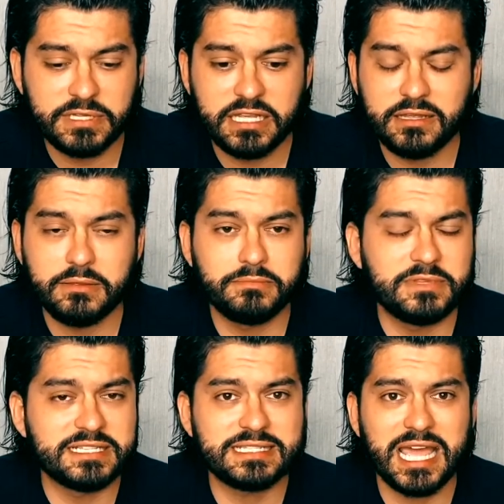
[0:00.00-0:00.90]

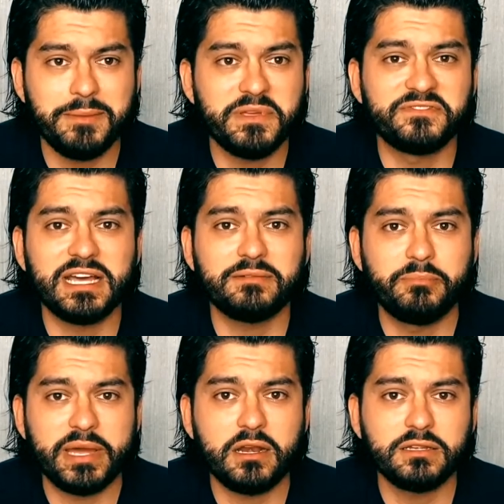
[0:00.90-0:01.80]
the same, if not
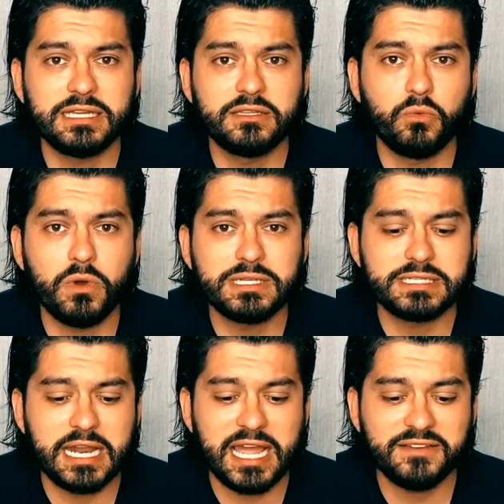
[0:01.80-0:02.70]
better, than the ones
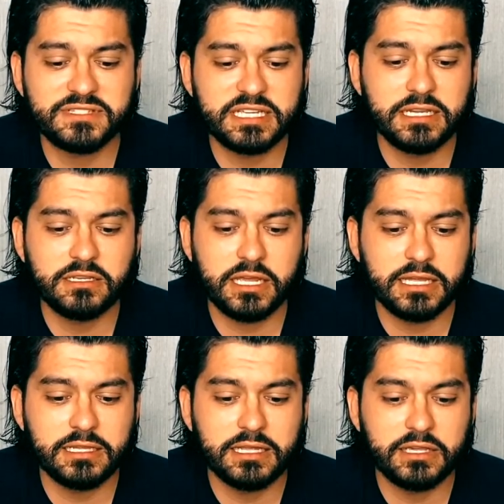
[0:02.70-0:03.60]
that I have seen
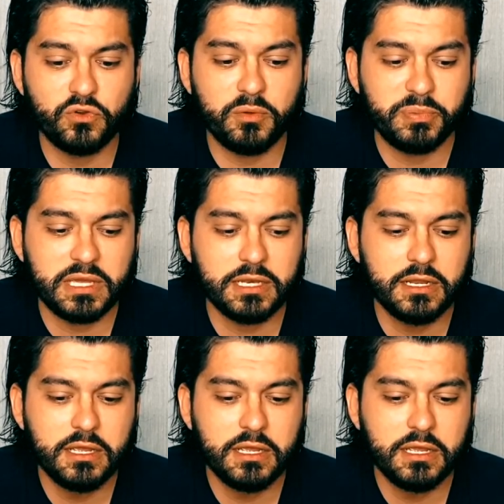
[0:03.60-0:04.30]
in the European